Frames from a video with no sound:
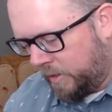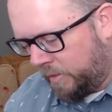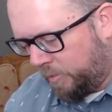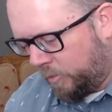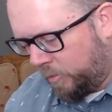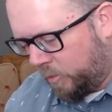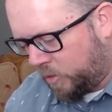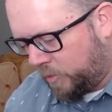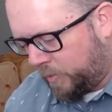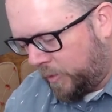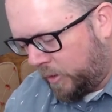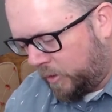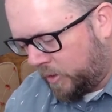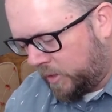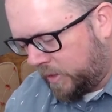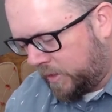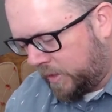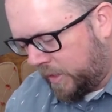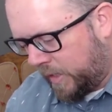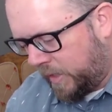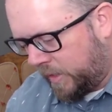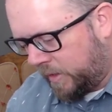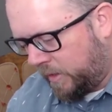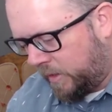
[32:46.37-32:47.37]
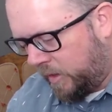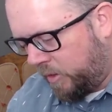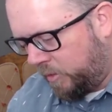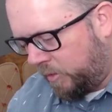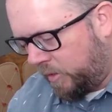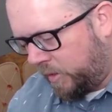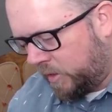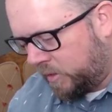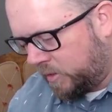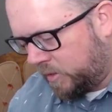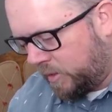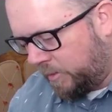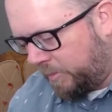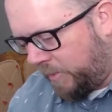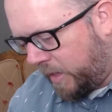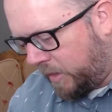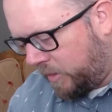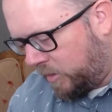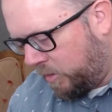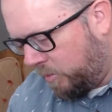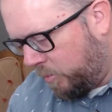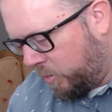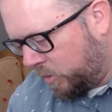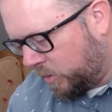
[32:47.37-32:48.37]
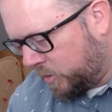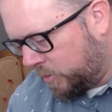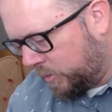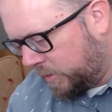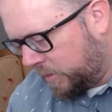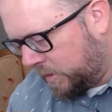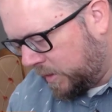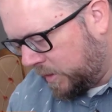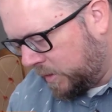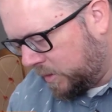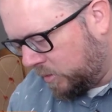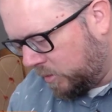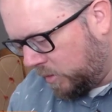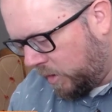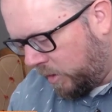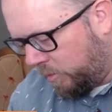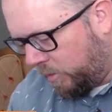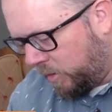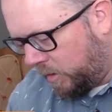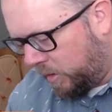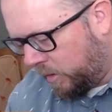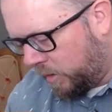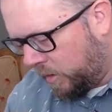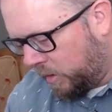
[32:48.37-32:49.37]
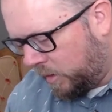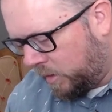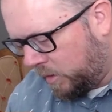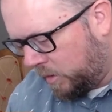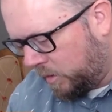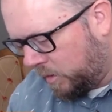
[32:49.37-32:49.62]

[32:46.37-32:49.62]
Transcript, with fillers: More spoke design. Oh, here's the Matthew Morse ones. These will go on.